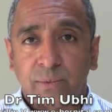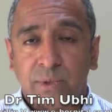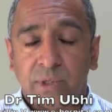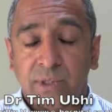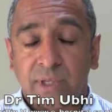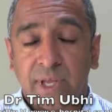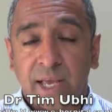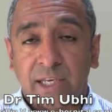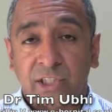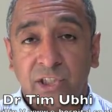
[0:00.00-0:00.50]

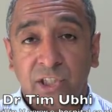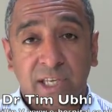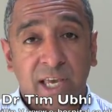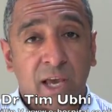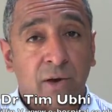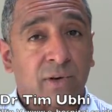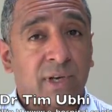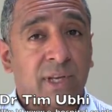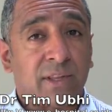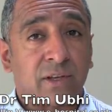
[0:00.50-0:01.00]
will actually
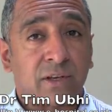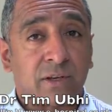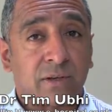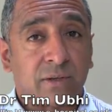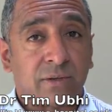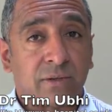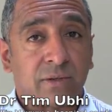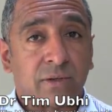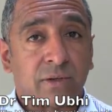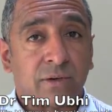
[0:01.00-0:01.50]
calculate the
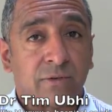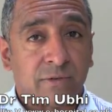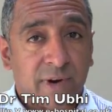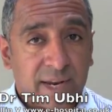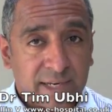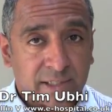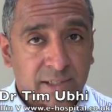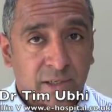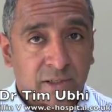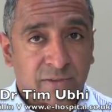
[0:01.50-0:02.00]

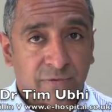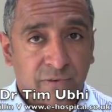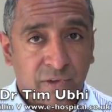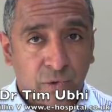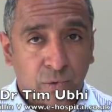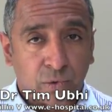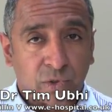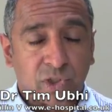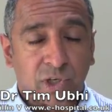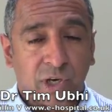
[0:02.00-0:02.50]
correct dose for
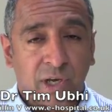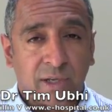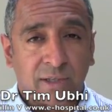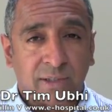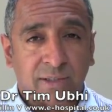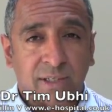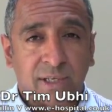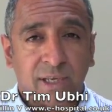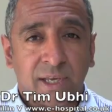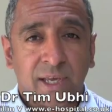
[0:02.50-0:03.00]
your
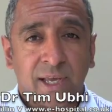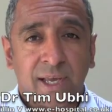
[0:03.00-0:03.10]
child